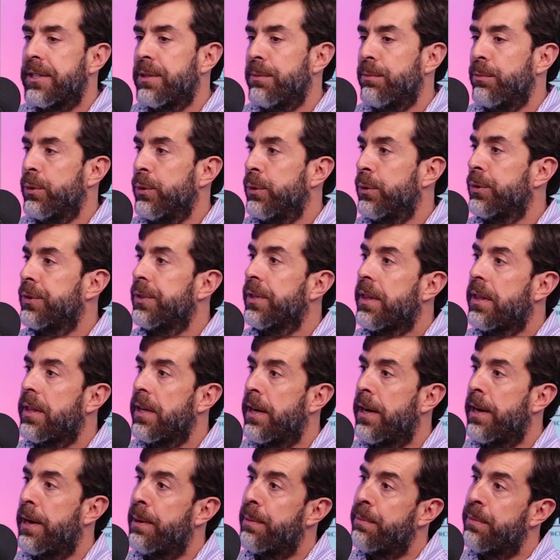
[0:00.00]
some rules of
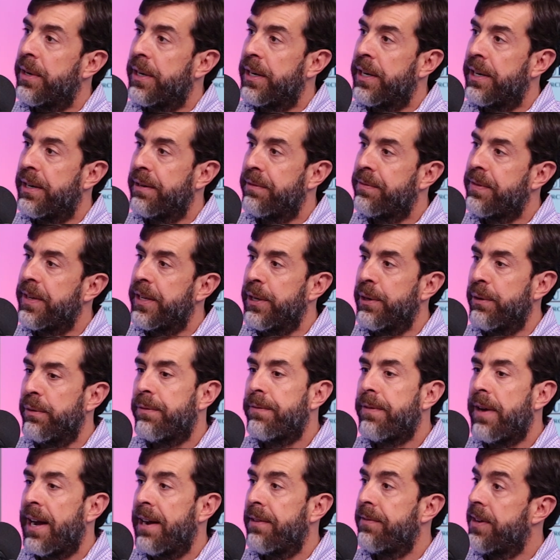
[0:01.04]
thumb of, you know,
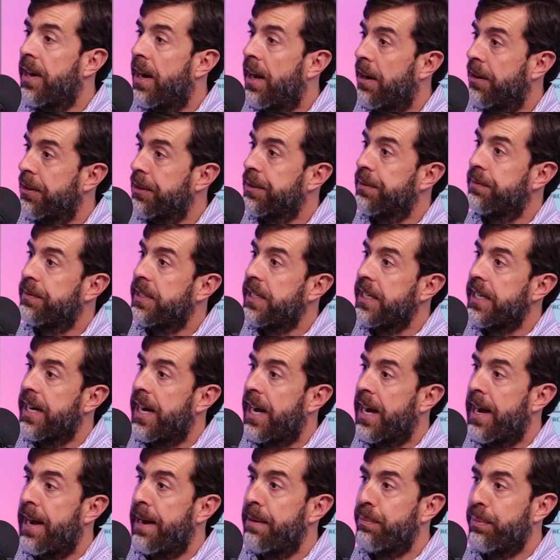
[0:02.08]
$5 of
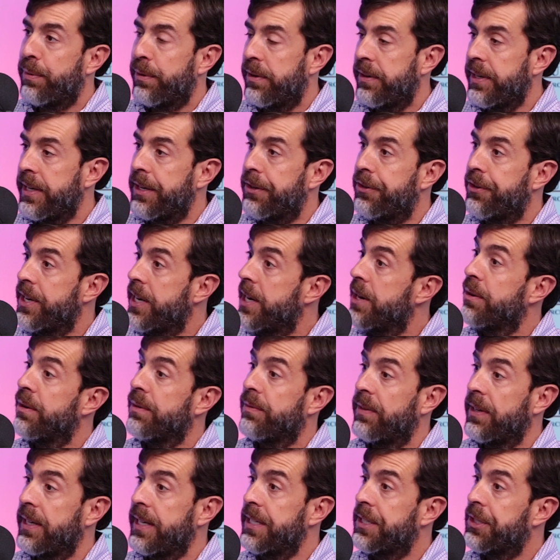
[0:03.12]
TI per each year
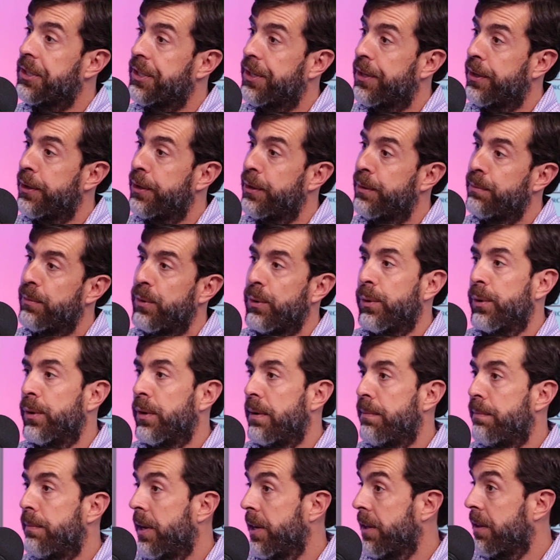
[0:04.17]
of lease term or
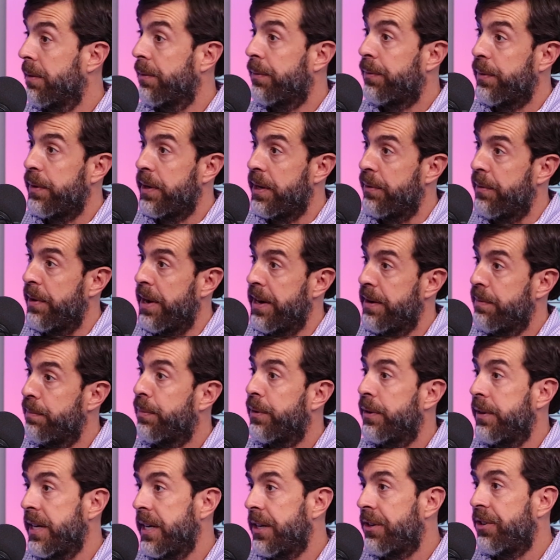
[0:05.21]
a month mm-hmm. of free rent
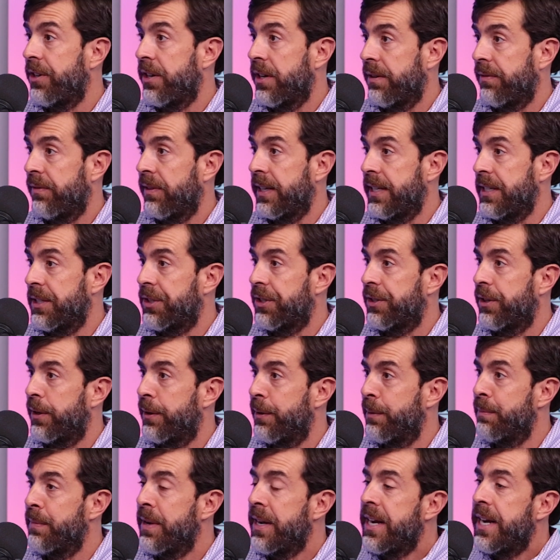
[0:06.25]
per each year of lease
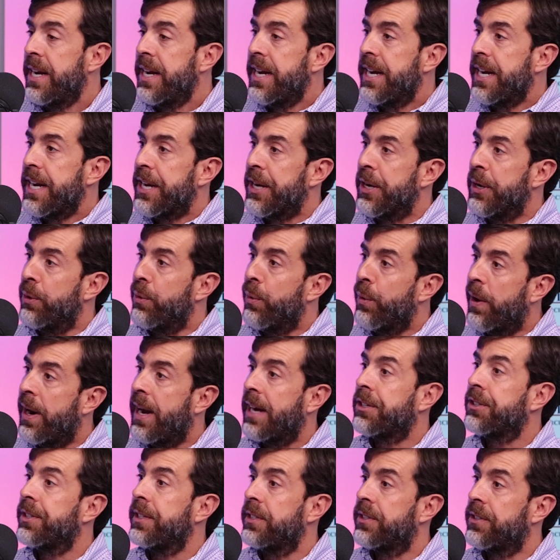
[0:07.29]
term, mm-hmm. you know, we're
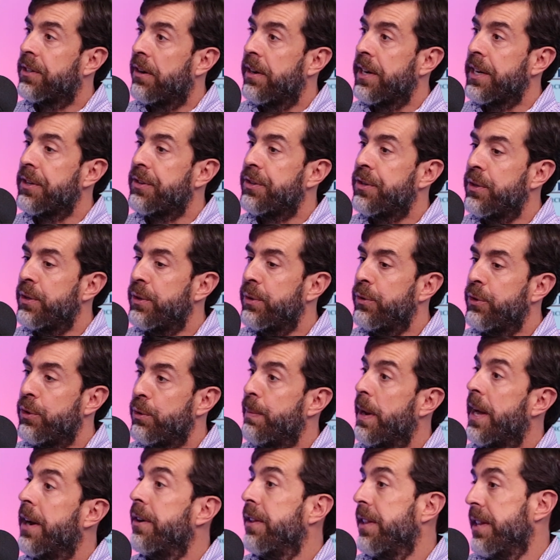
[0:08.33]
actually starting to do
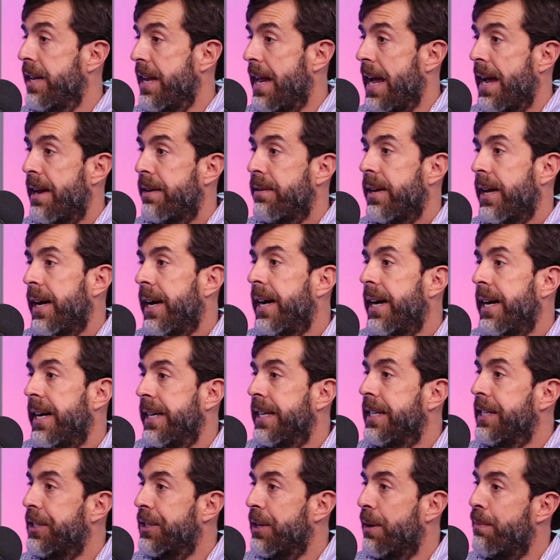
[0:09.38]
better than that
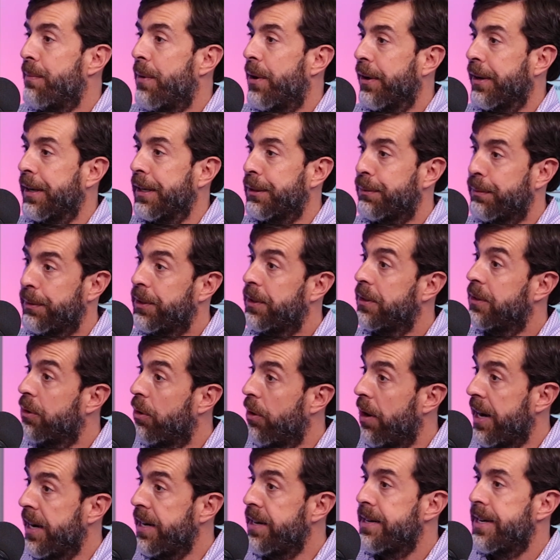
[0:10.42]
mm-hmm. in some markets, which is
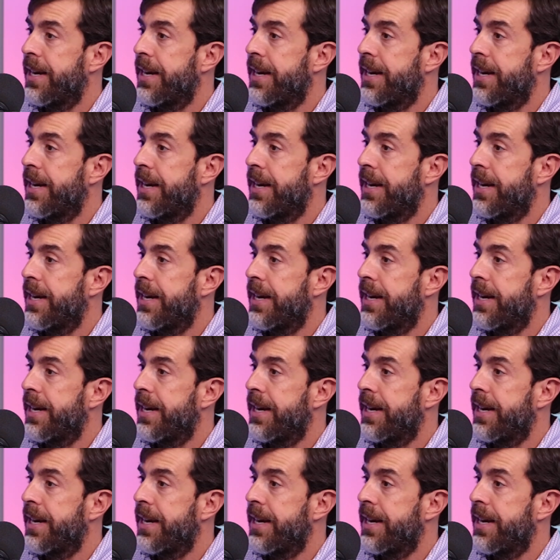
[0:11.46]
great.